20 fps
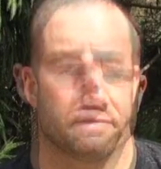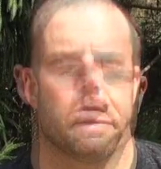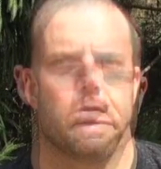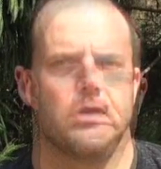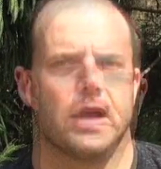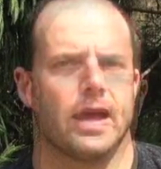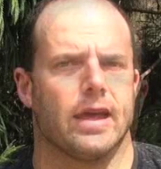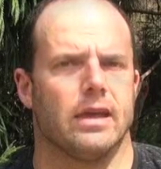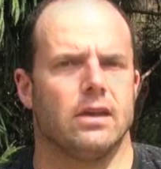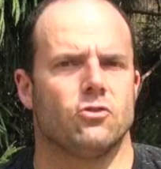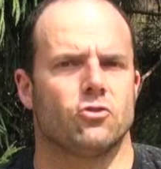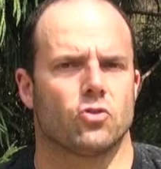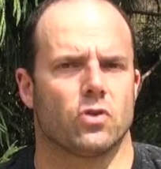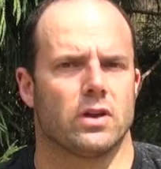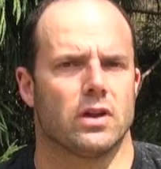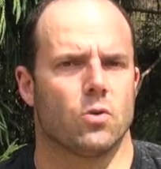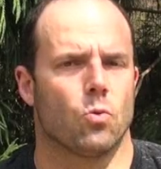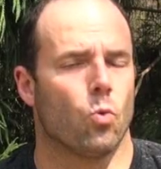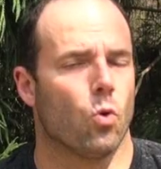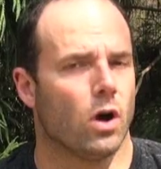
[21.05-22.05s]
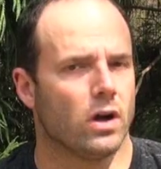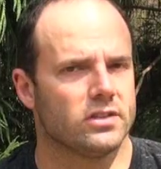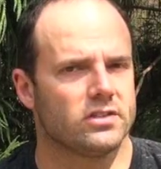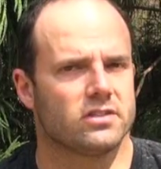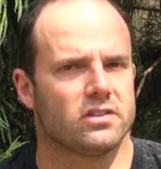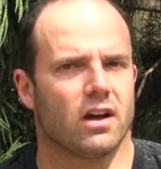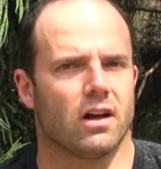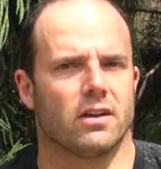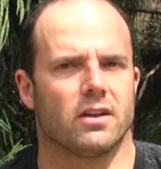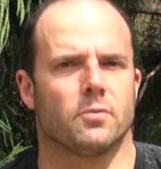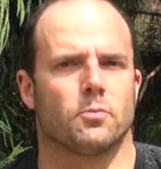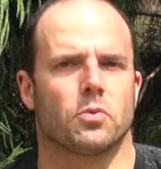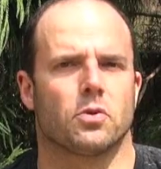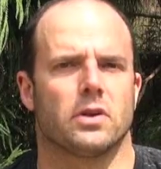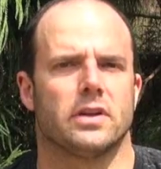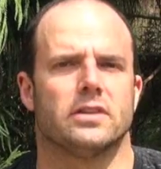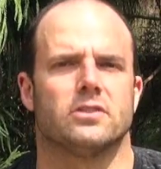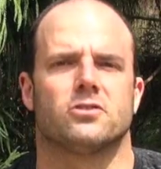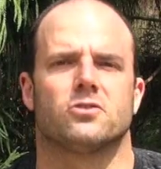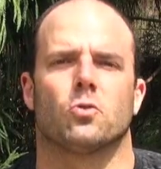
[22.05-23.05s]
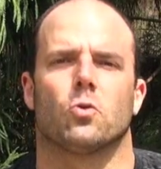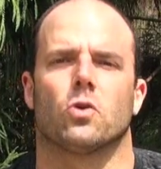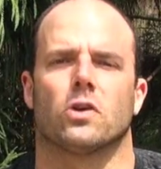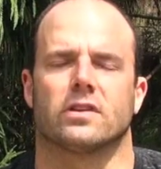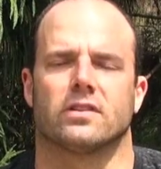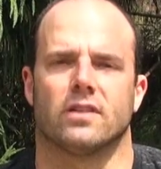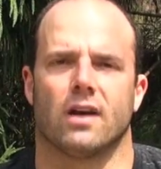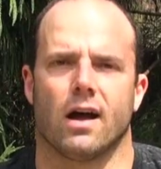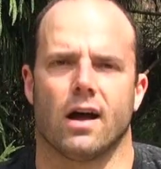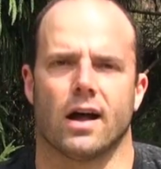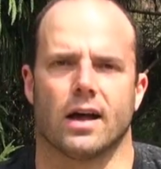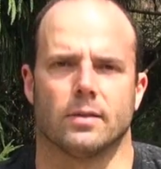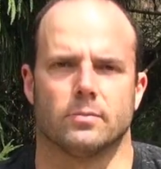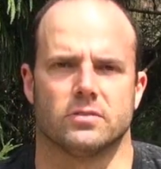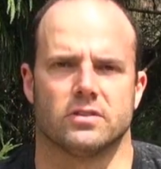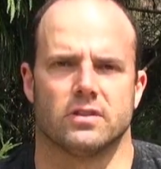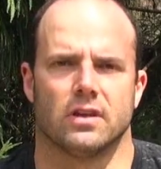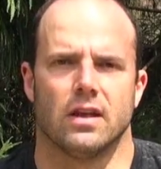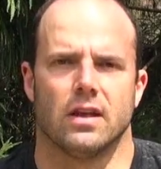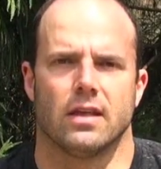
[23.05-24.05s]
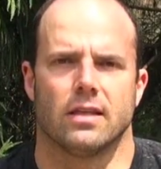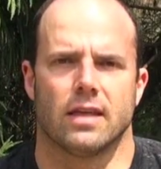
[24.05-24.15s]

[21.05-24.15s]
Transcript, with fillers: Now heat treating was done in prehistoric times.